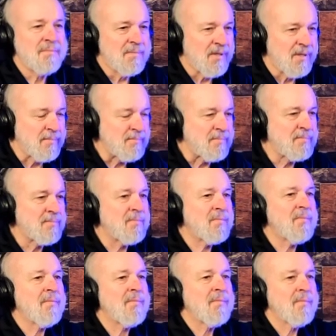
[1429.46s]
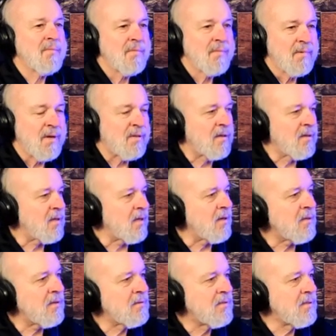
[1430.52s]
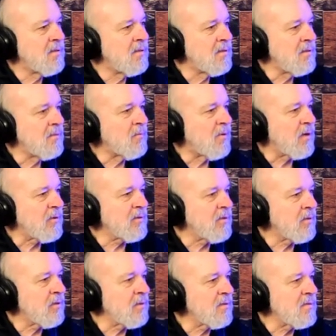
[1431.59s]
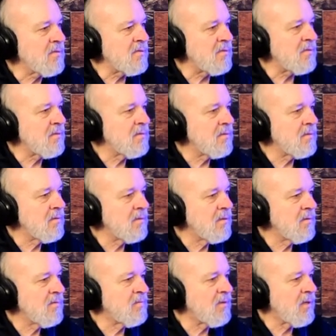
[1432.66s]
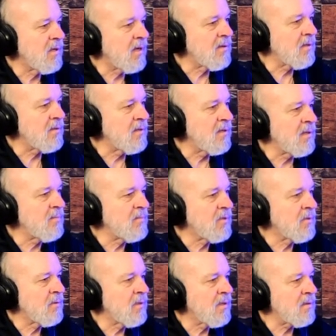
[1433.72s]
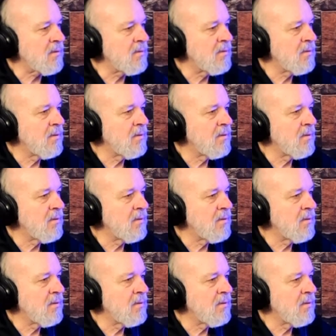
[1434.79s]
Yeah. I think Ed did the wiring harness. If now I got the name correct.